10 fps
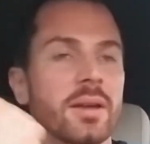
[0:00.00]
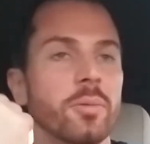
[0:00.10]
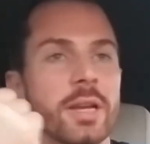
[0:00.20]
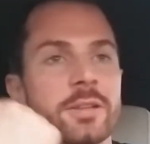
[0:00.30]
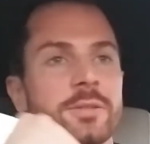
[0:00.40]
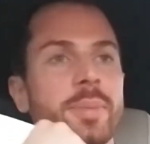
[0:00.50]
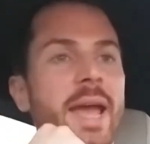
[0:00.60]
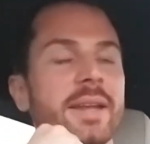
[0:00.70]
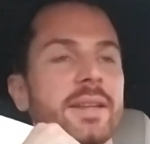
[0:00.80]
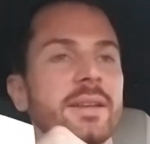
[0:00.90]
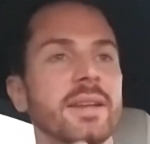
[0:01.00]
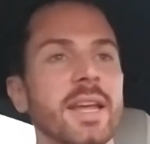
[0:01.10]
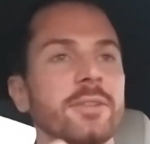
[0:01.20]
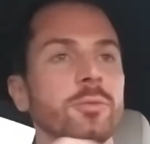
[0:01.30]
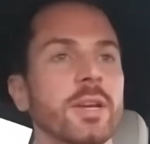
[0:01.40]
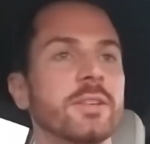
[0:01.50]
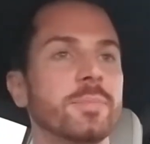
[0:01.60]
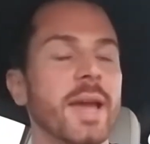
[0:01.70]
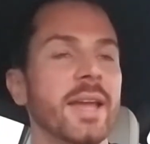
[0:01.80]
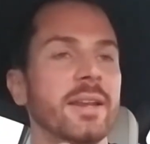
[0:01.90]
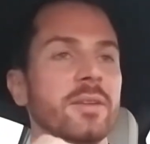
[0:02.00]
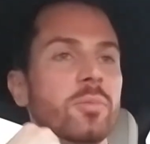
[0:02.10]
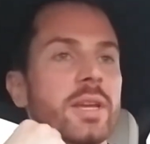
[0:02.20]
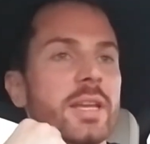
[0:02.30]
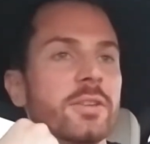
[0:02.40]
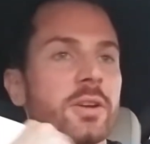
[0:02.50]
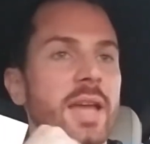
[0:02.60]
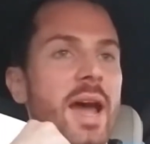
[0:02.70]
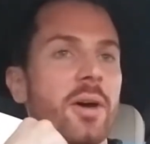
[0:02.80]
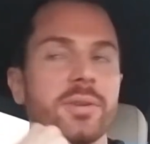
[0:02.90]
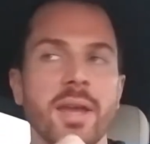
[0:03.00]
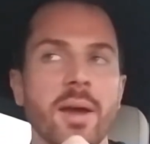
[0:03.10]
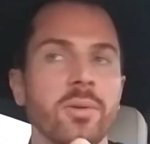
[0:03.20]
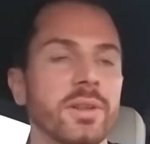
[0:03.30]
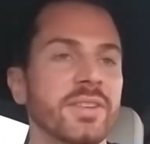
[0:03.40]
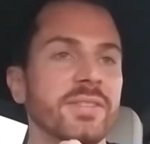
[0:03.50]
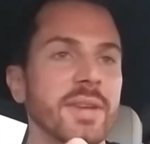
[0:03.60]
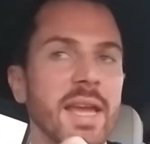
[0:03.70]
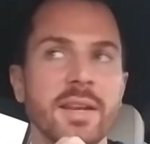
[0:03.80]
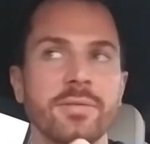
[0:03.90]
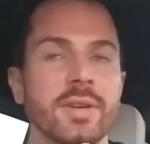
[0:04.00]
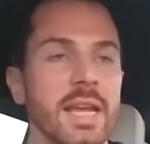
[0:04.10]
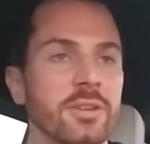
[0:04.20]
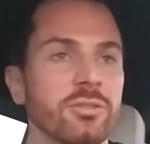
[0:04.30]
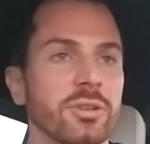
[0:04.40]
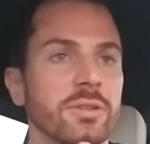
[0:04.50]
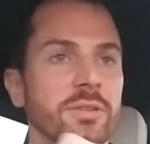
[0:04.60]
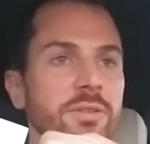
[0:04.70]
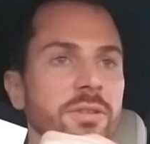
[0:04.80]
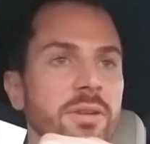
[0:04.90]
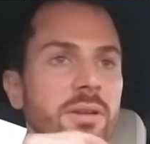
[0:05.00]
We expanded, and as we expanded, we took out countless native nations,